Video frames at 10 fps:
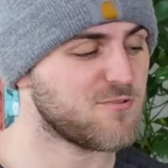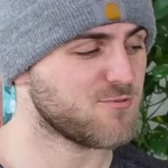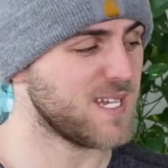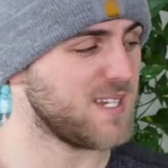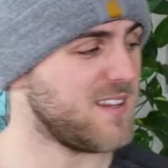
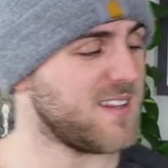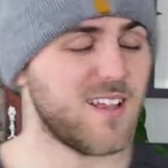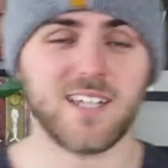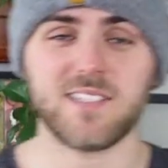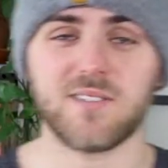read a
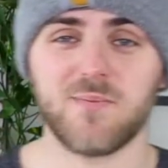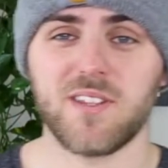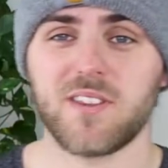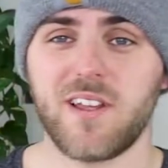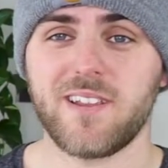lot this
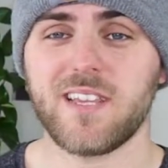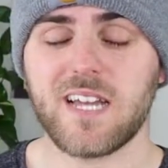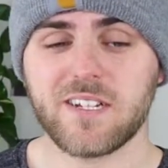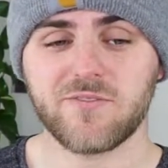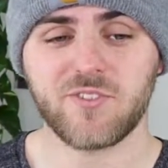month, a
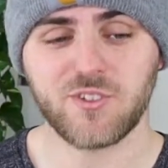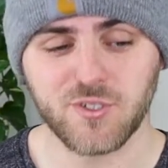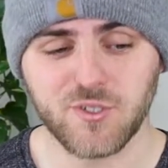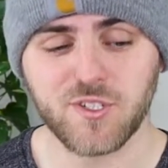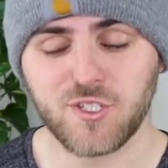lot of
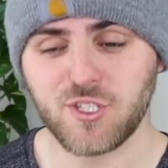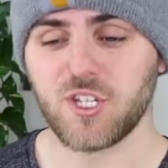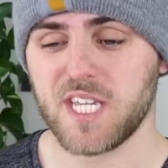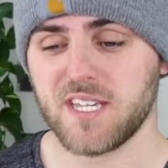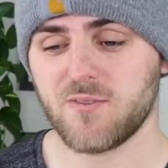good
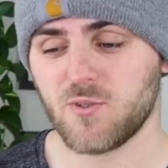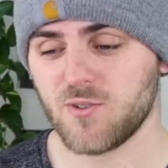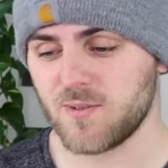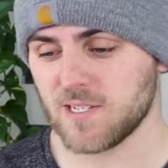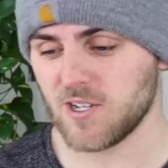shit. What do
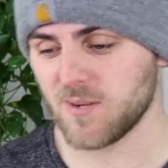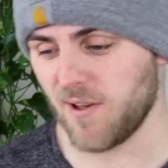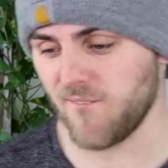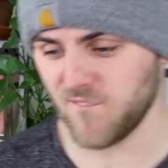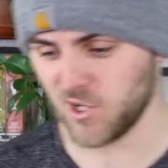I want to talk
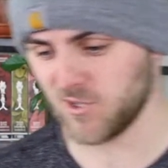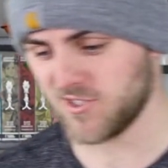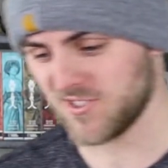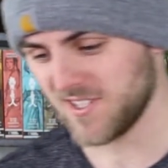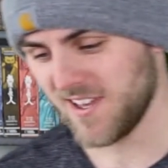about
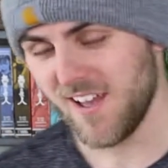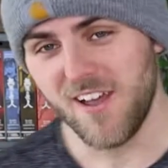first?